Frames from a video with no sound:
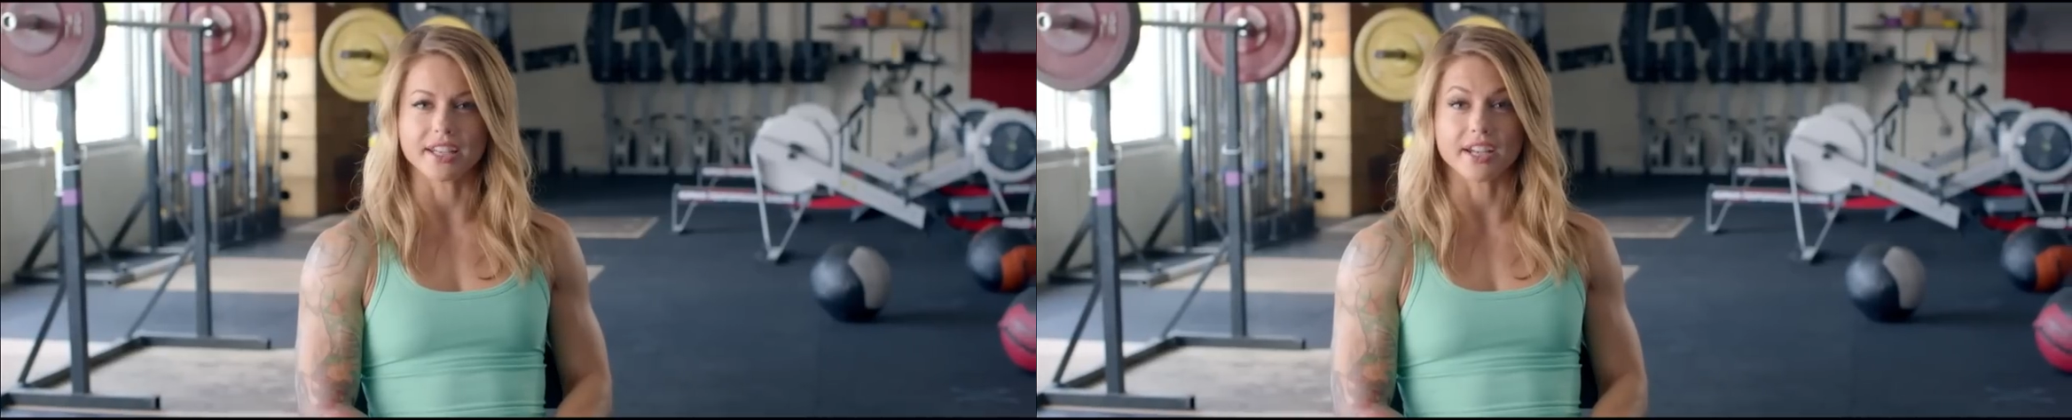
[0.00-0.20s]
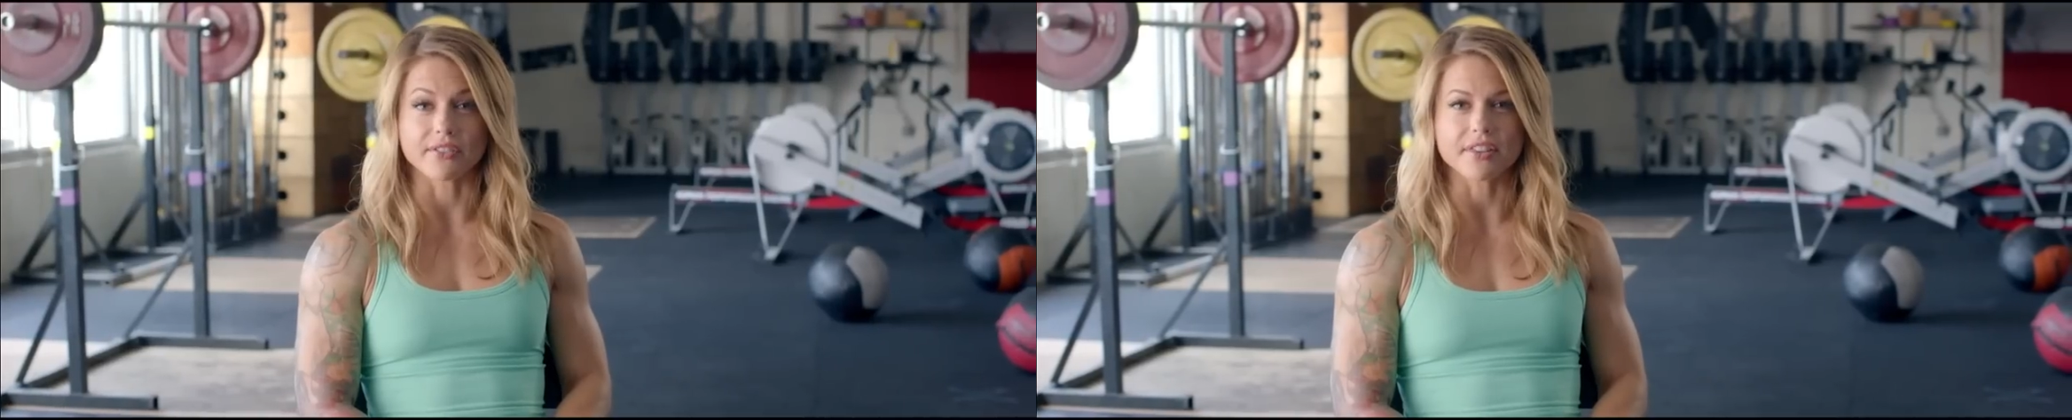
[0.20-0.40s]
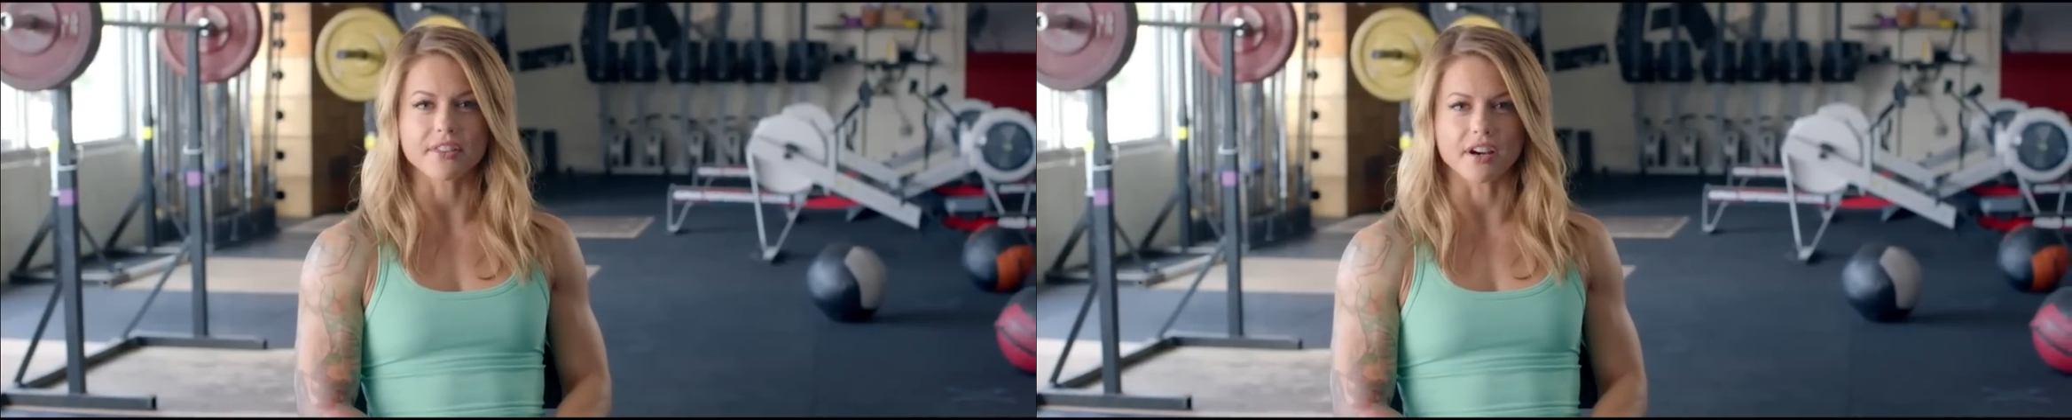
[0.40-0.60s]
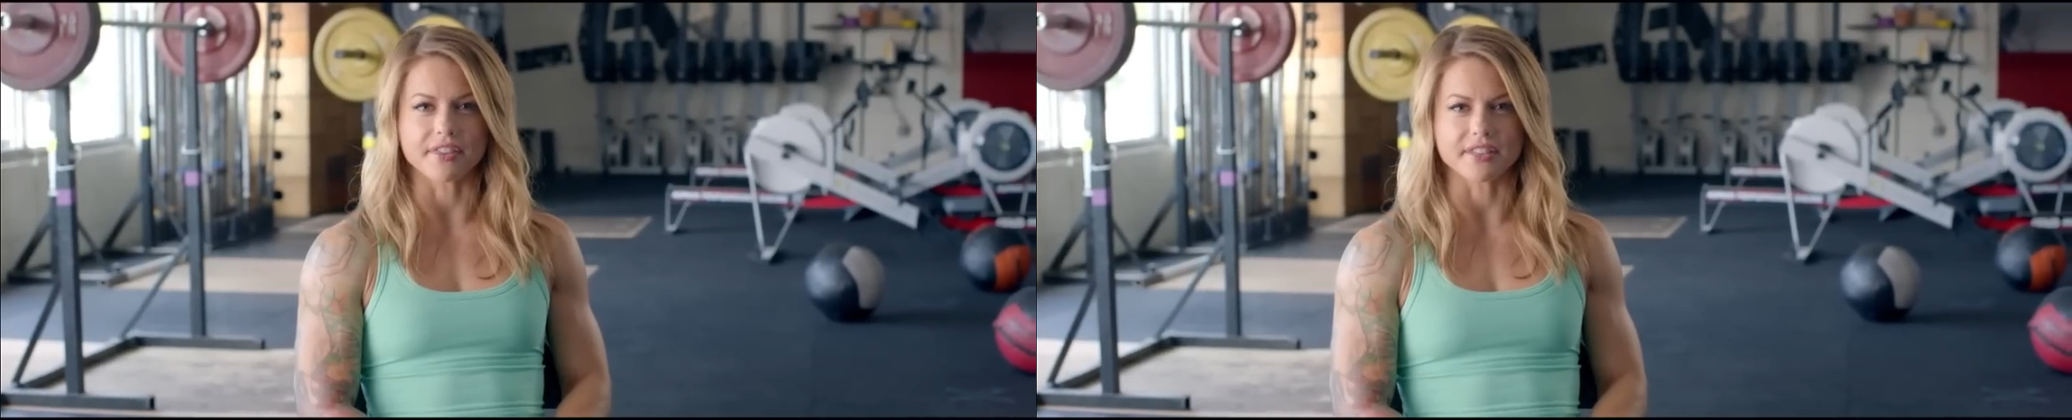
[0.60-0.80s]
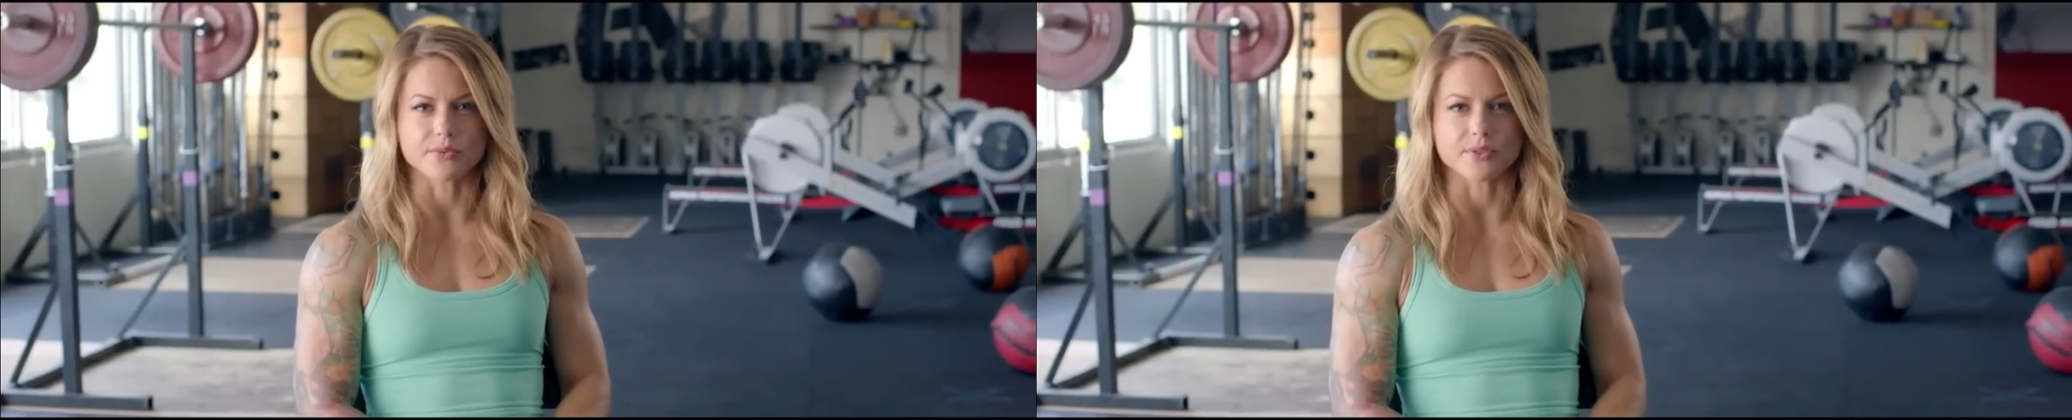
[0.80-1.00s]
I never
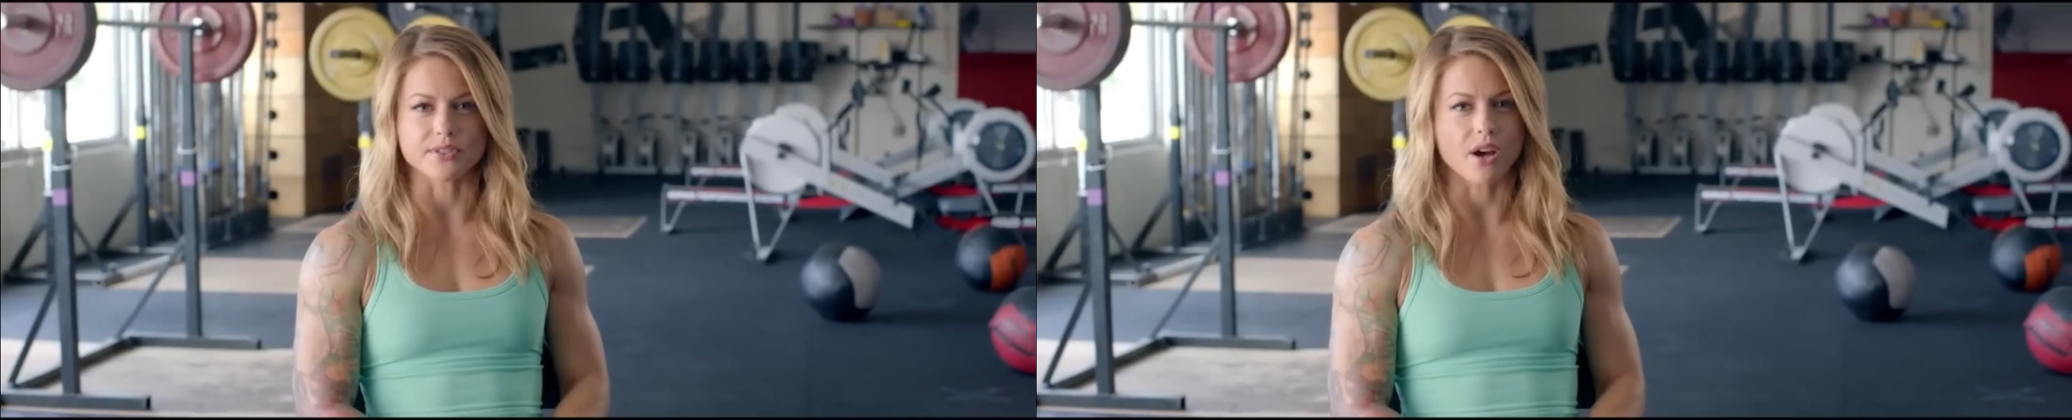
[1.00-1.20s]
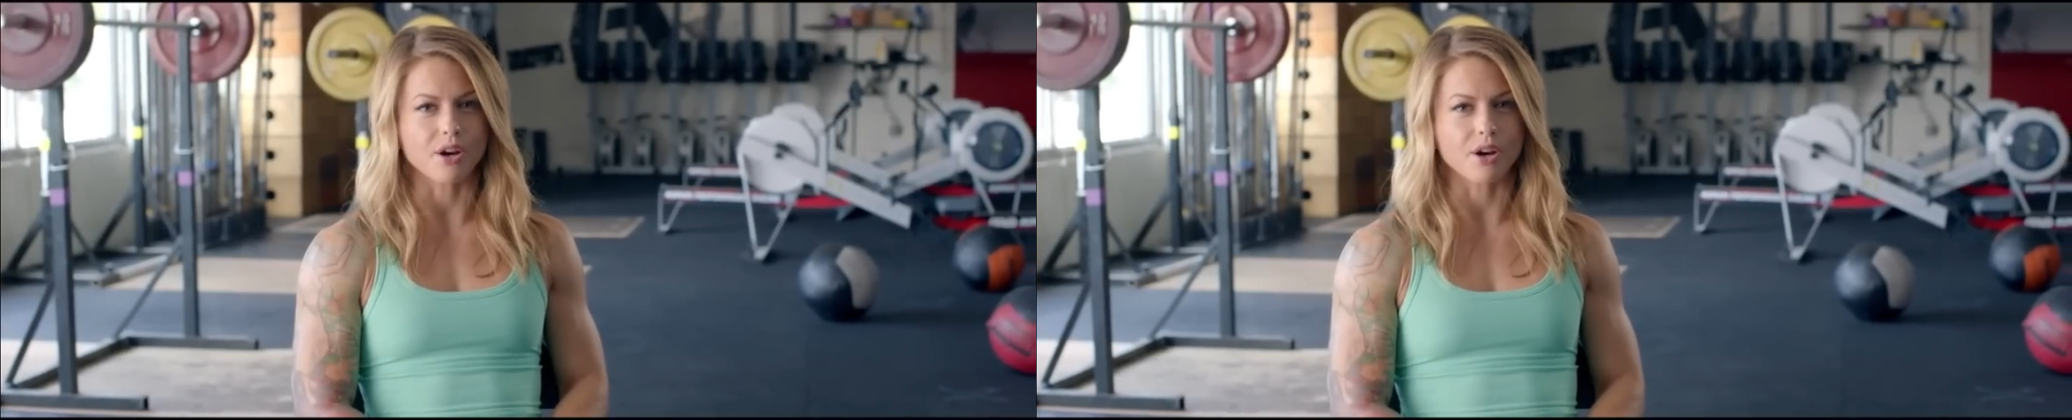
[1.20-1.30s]
thought this was